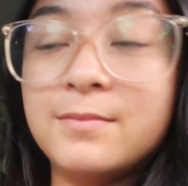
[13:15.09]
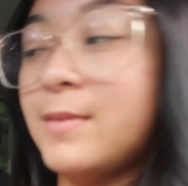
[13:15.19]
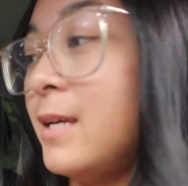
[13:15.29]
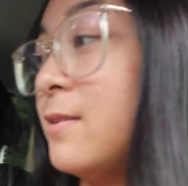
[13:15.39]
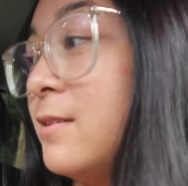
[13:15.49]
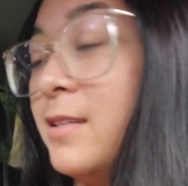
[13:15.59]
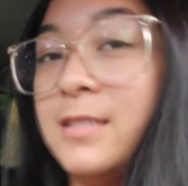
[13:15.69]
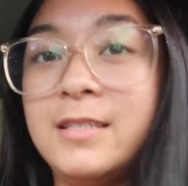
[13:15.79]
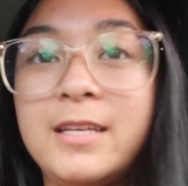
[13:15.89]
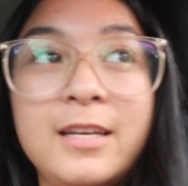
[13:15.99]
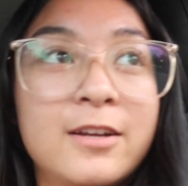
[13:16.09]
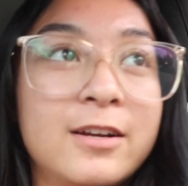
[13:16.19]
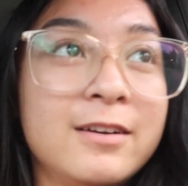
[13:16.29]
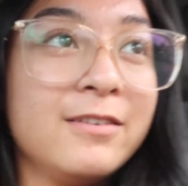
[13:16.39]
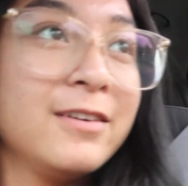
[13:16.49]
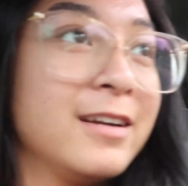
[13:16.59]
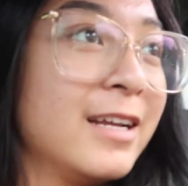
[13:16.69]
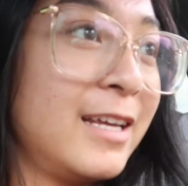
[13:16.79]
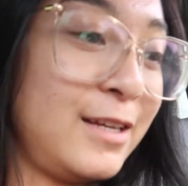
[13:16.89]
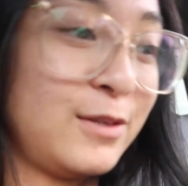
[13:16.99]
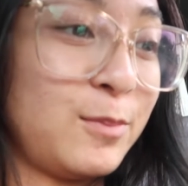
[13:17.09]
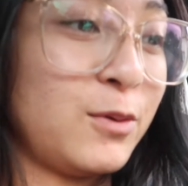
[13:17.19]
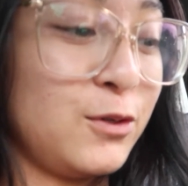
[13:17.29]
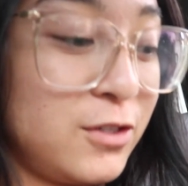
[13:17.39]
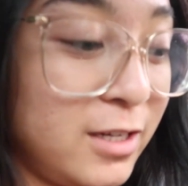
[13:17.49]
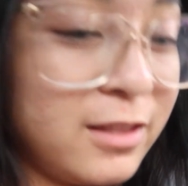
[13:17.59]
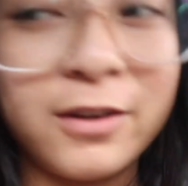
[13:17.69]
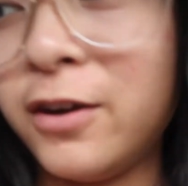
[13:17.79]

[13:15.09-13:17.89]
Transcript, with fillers: Michael is here He's approaching the